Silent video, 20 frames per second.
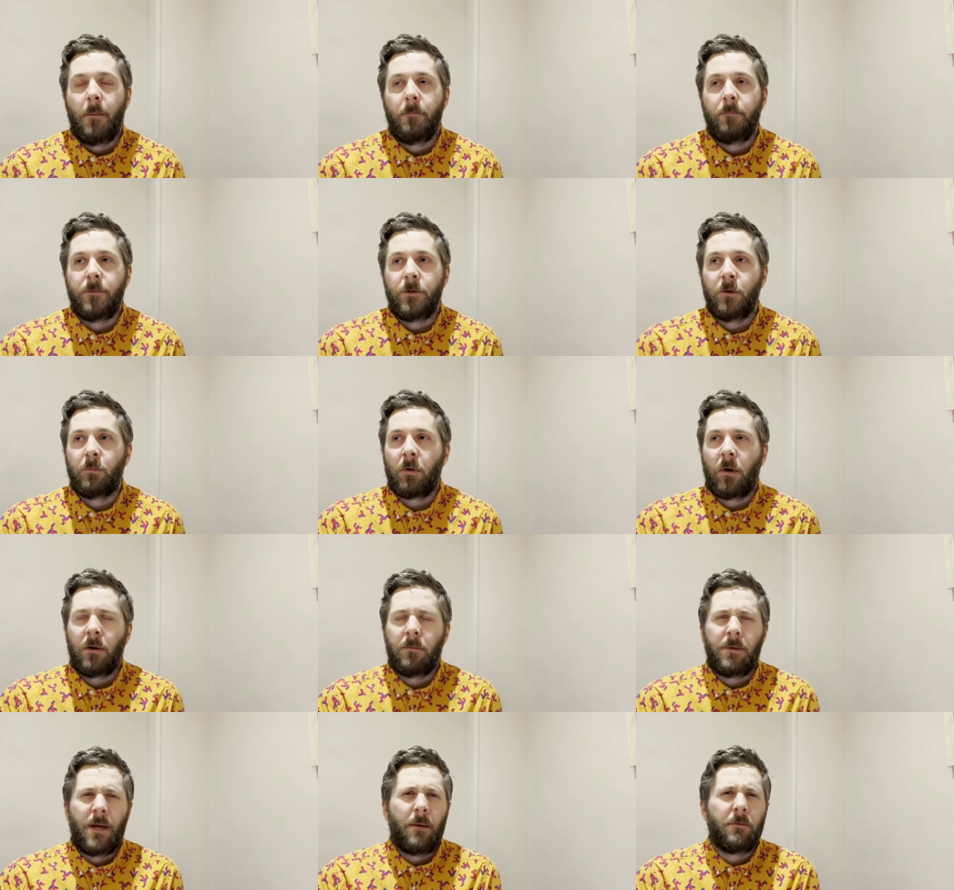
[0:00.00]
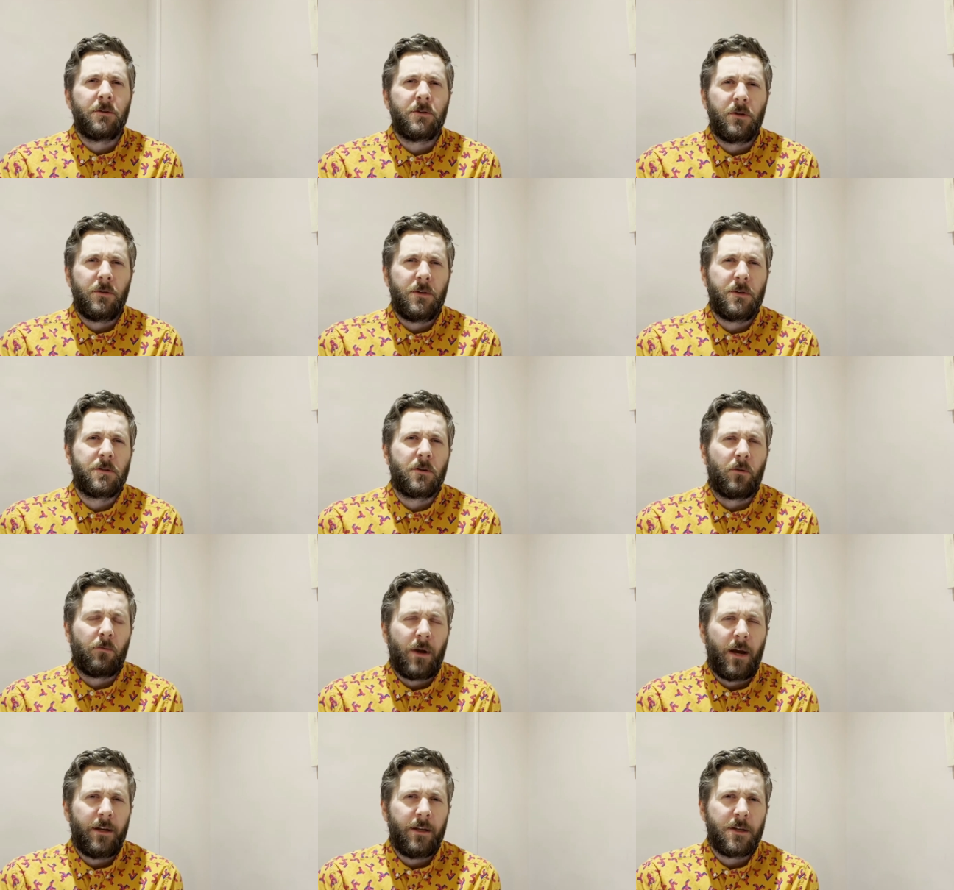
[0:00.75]
you'll probably be able to do these
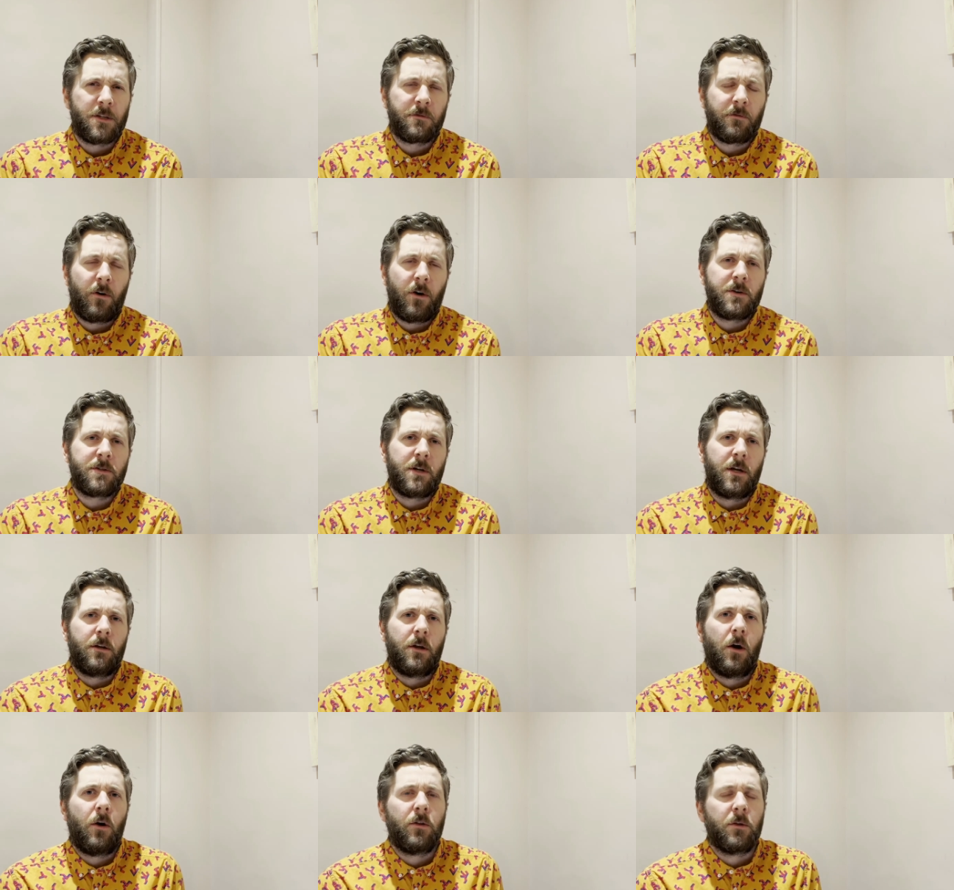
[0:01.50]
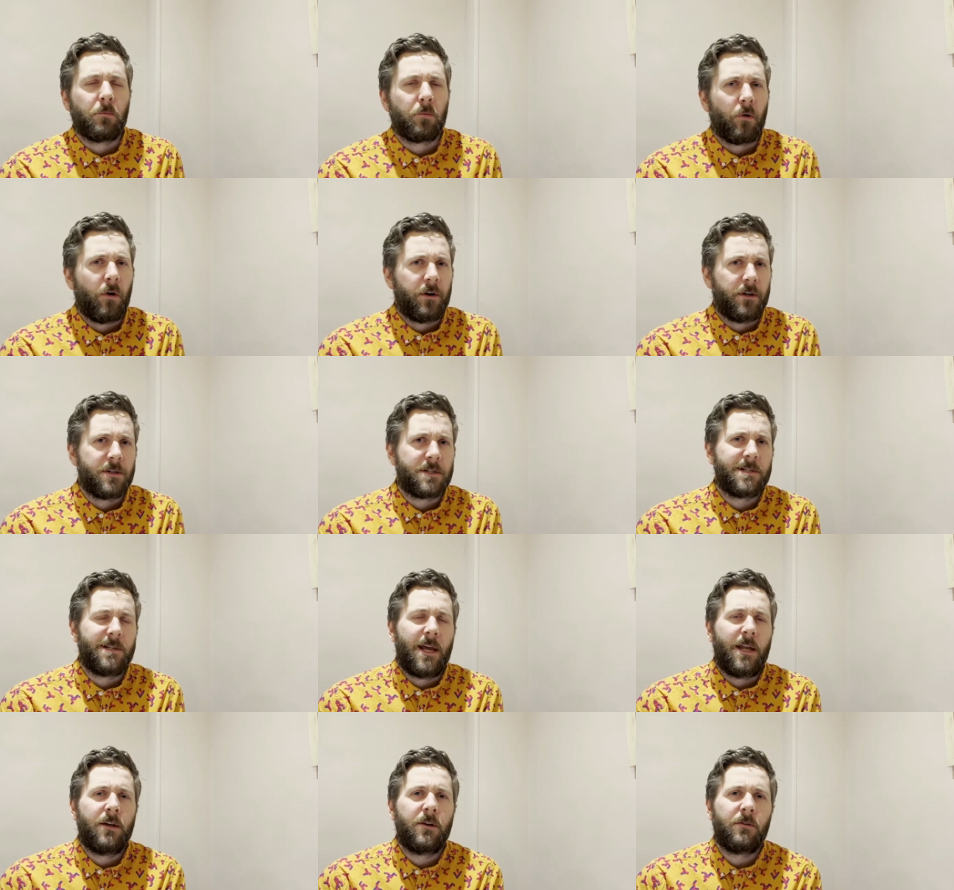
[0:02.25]
already. As far as I know, the broad and
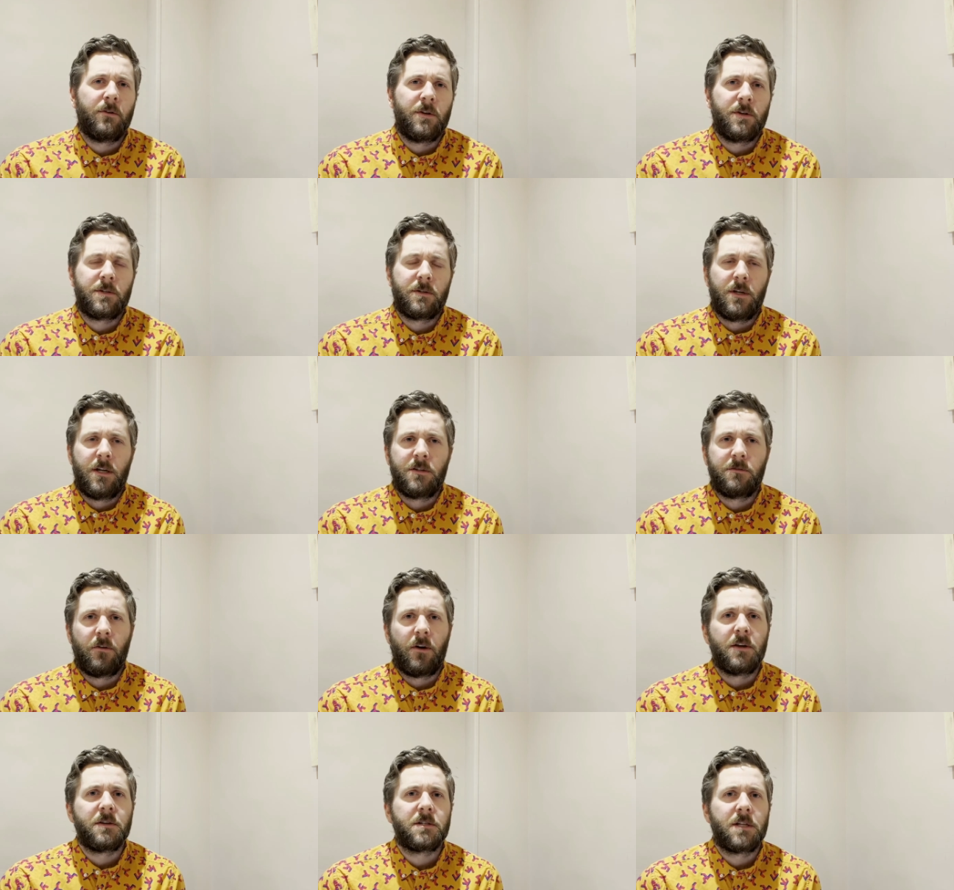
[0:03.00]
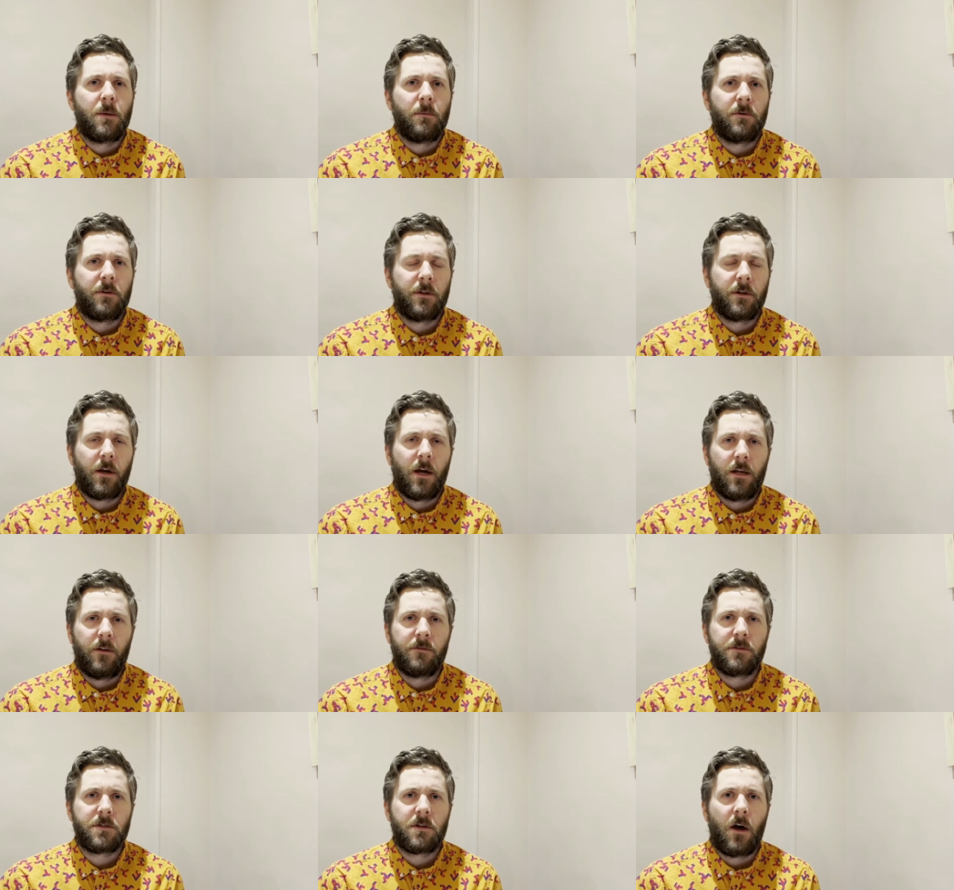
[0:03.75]
slender is very similar to the
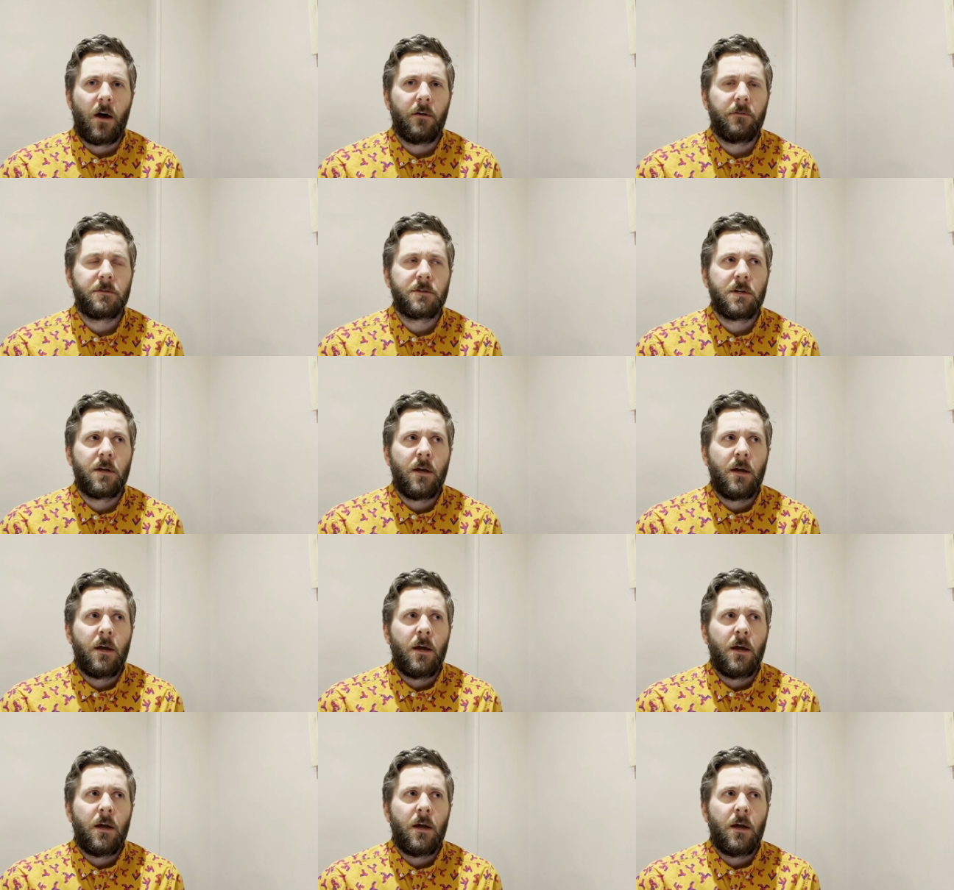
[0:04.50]
kind of soft